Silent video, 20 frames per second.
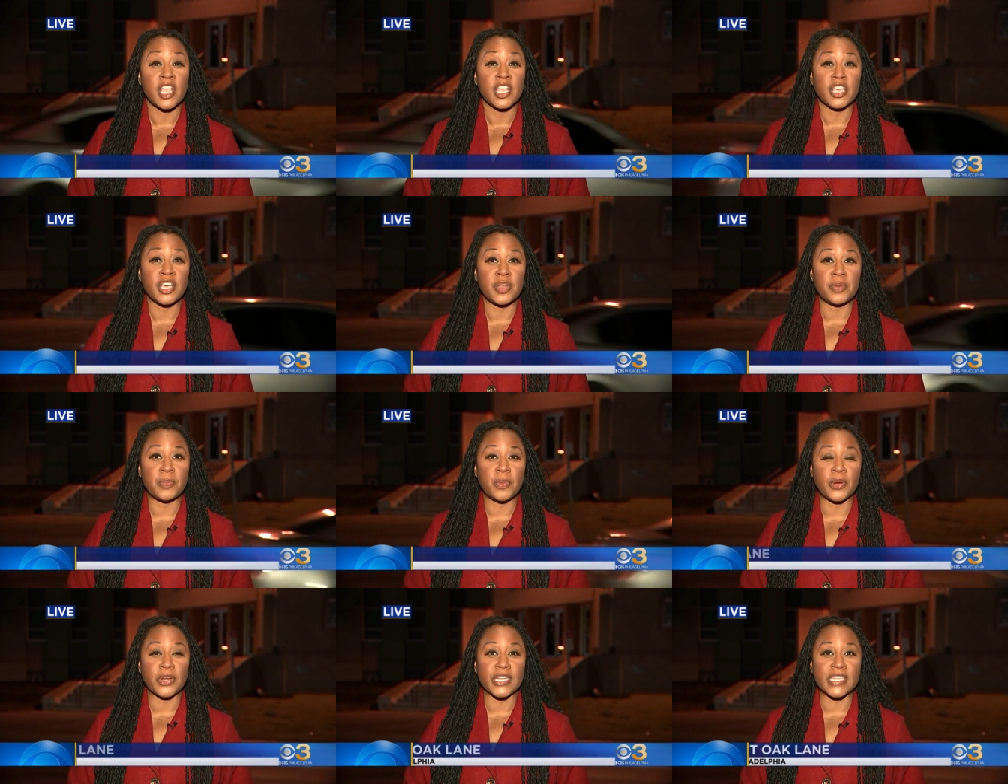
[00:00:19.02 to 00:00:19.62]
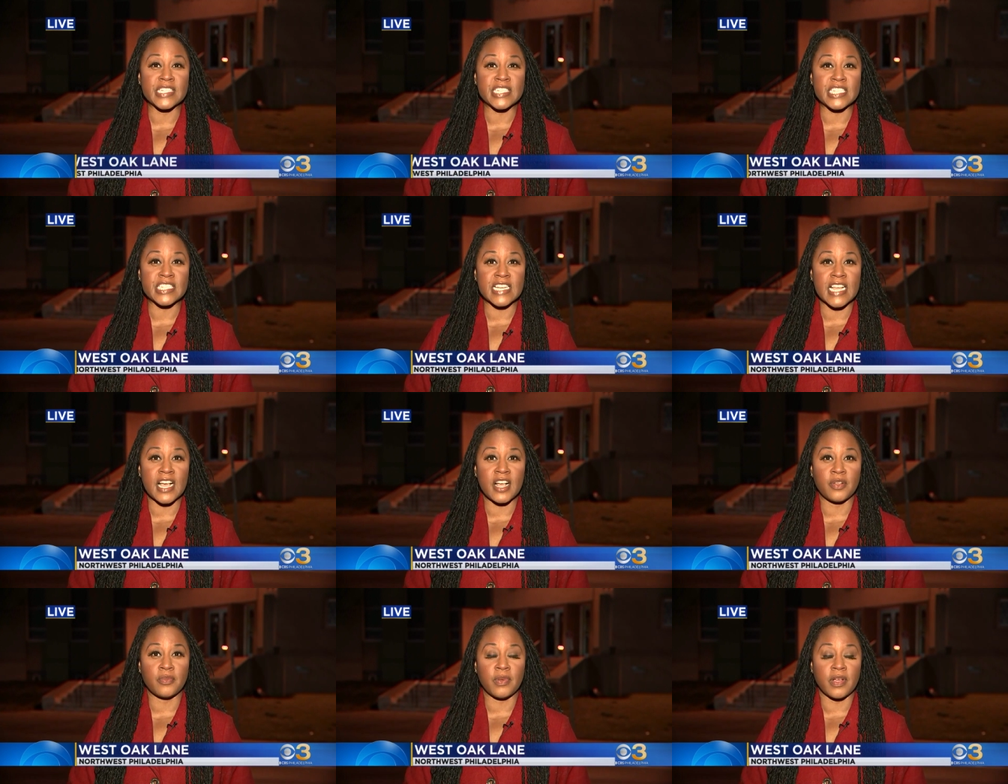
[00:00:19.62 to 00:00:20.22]
Good morning,
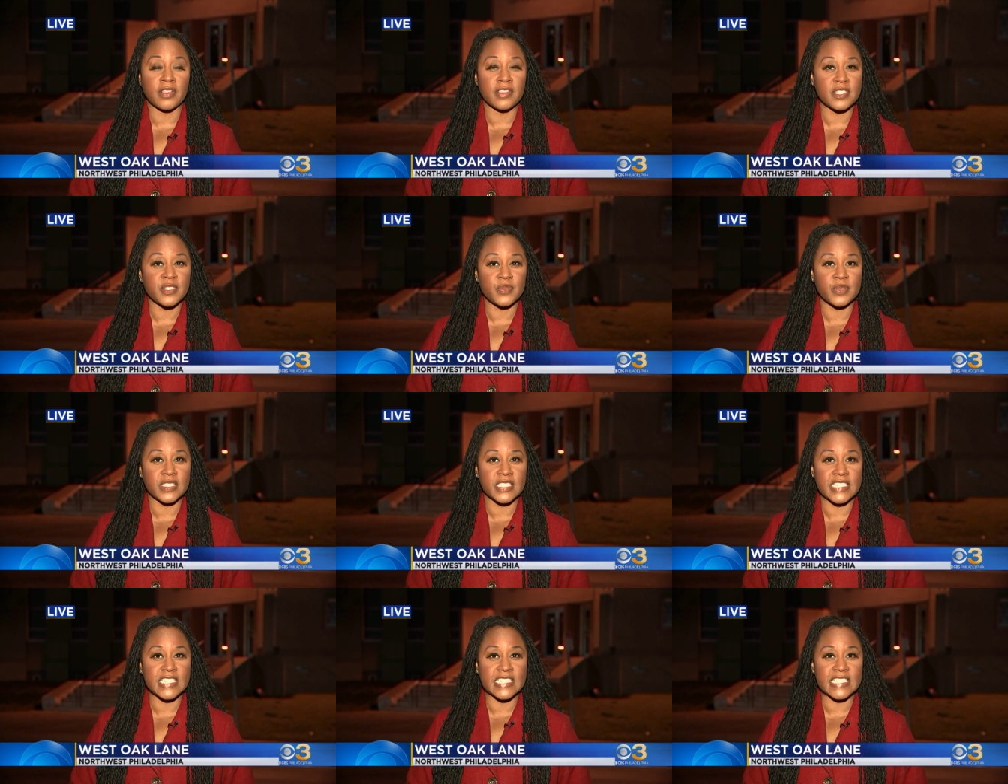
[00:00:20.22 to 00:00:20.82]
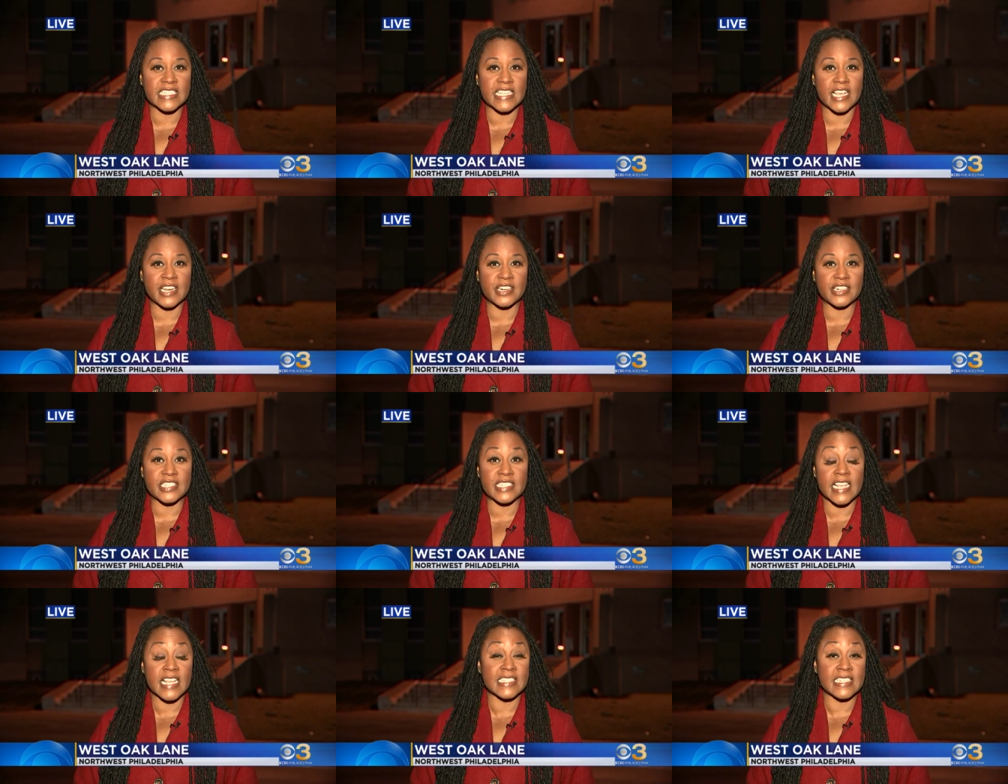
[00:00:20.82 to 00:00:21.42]
Janelle. Well, this religious
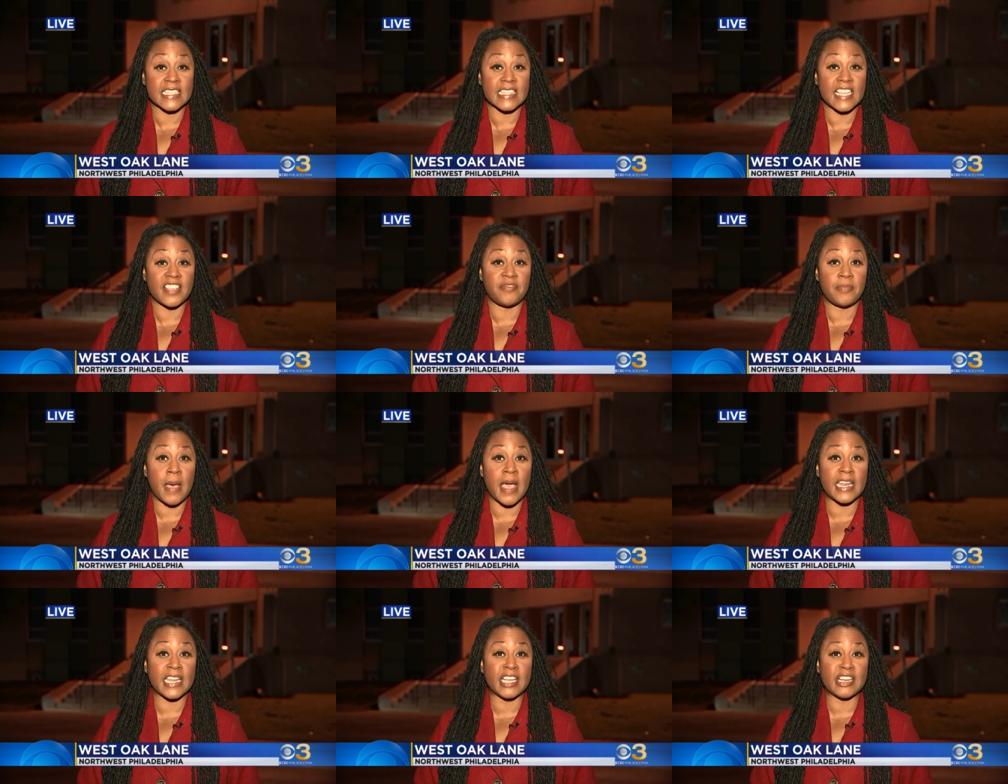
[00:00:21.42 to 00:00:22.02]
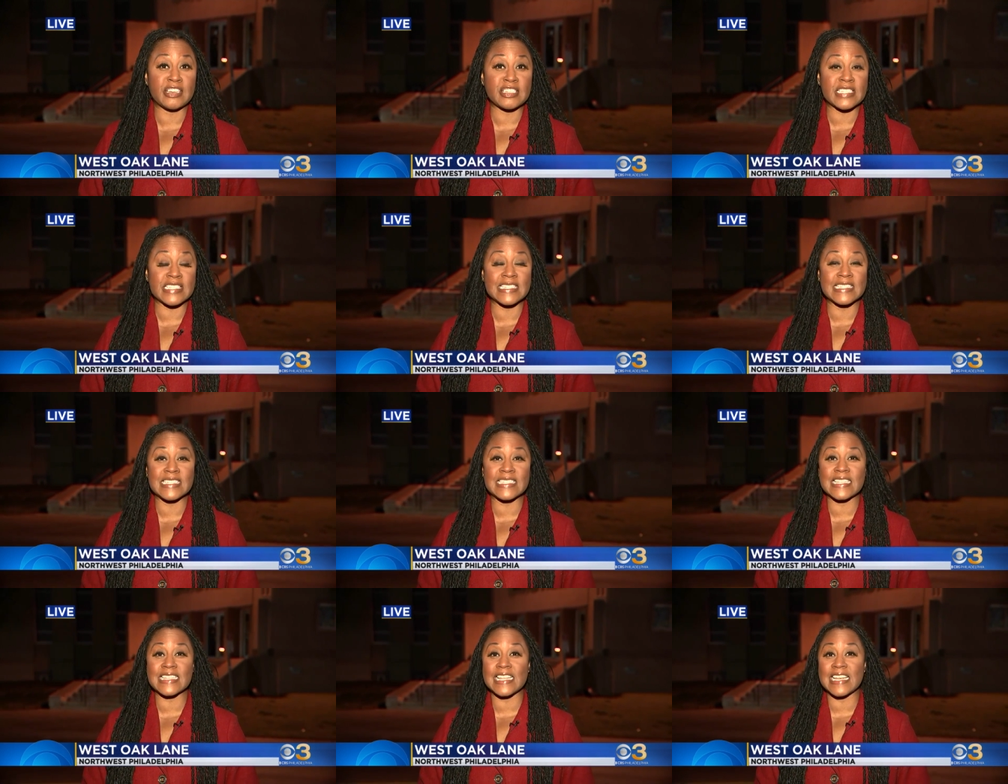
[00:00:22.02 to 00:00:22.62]
center says that they've been here
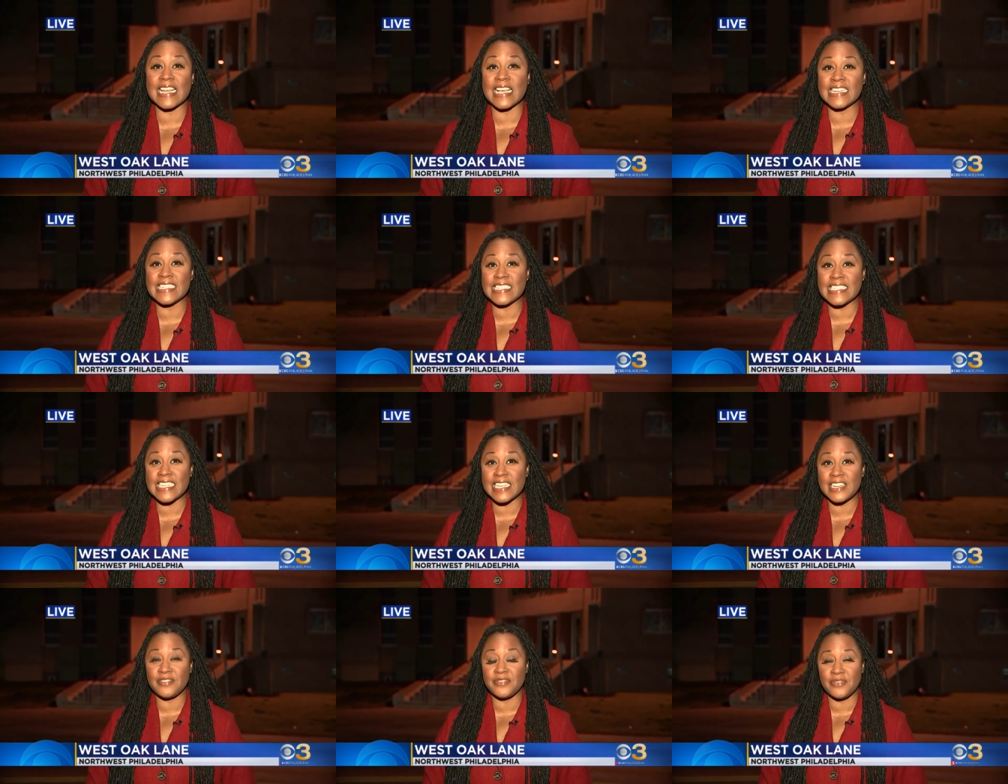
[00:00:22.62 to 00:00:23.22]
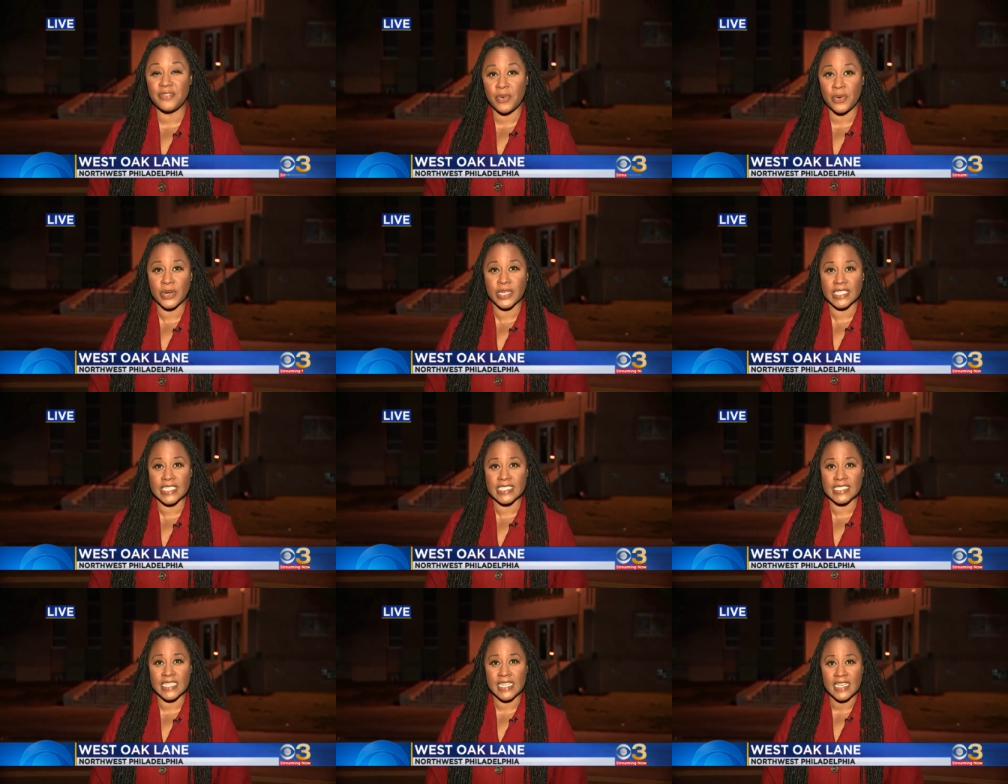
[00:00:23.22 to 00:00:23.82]
since the
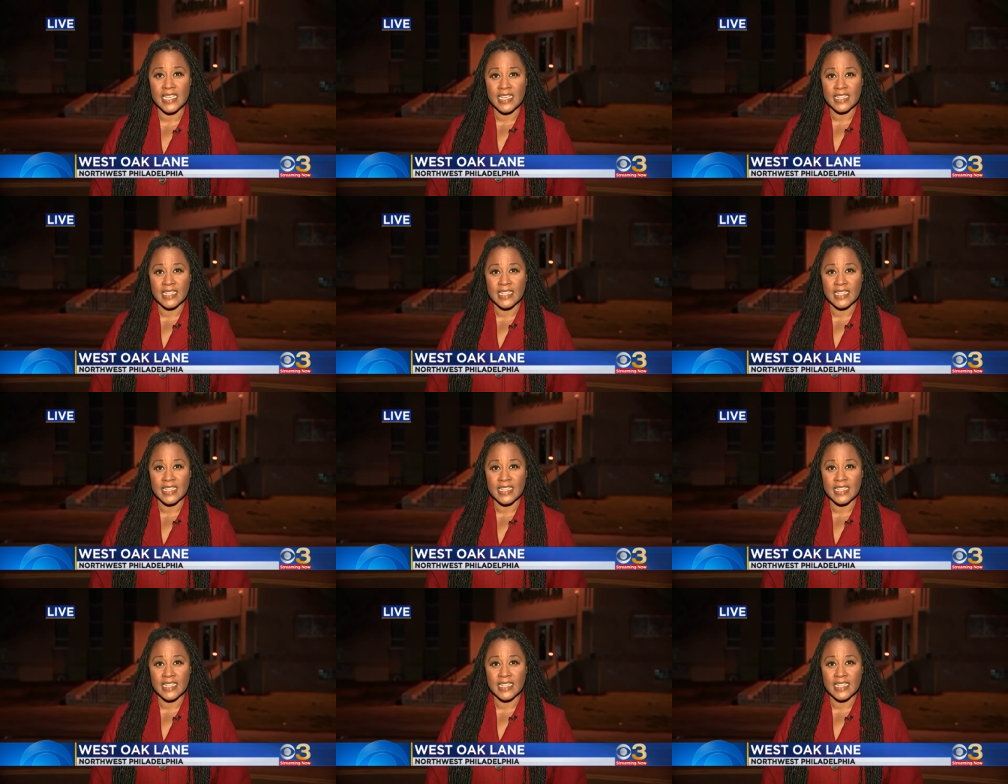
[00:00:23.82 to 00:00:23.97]
1940s.